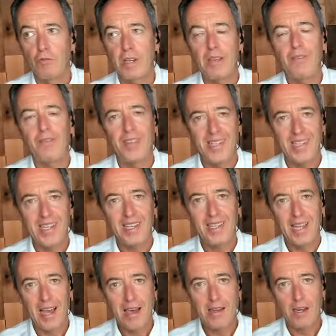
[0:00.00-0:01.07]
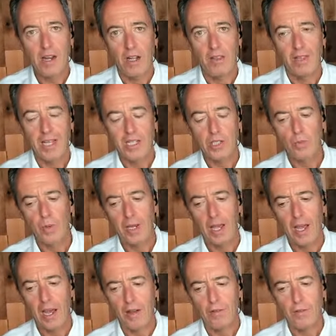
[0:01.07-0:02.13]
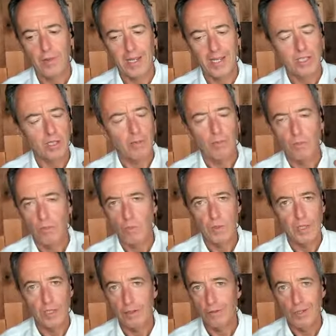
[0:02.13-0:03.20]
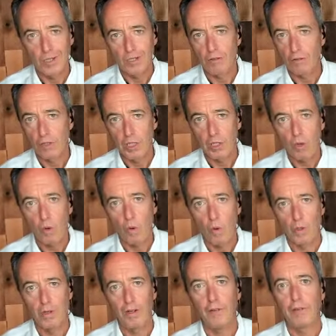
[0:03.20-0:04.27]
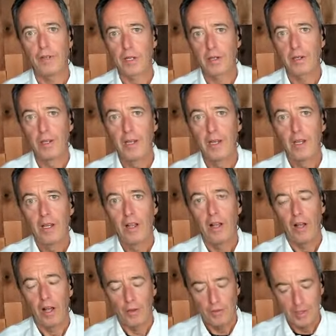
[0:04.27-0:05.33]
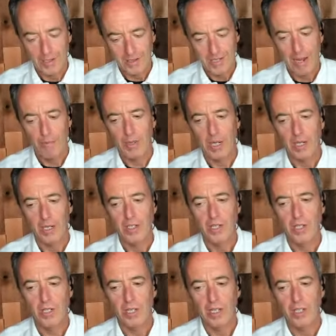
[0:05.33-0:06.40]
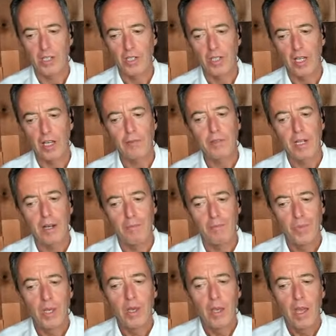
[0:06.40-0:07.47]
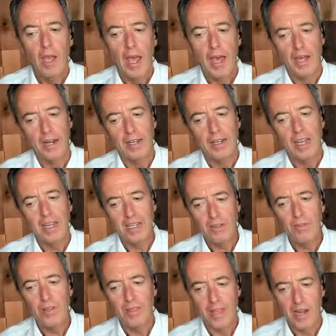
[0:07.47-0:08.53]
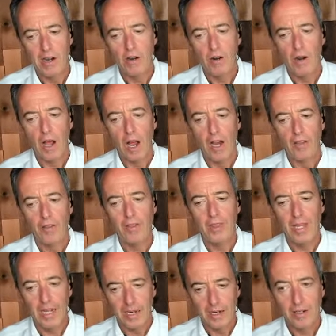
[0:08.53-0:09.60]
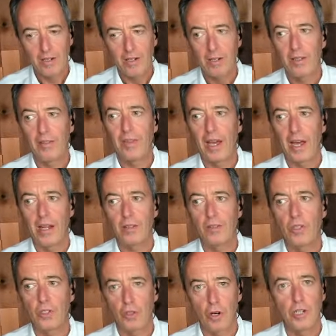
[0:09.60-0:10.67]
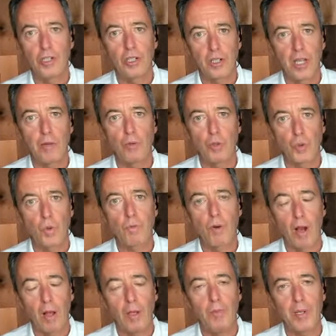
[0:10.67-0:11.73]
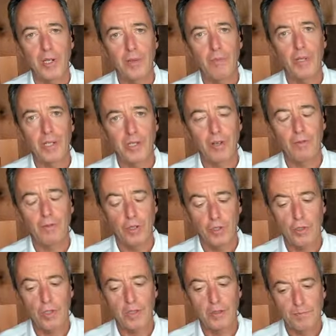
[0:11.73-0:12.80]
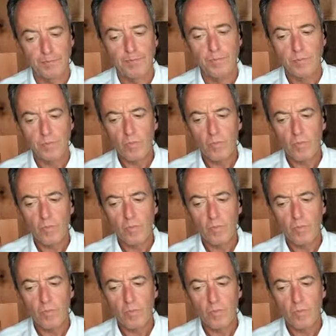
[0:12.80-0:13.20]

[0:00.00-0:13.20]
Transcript: revisit that unless we have like some really, really, really horrific things happening in this lifetime. And even there, I think that the charging labels would probably be sufficient.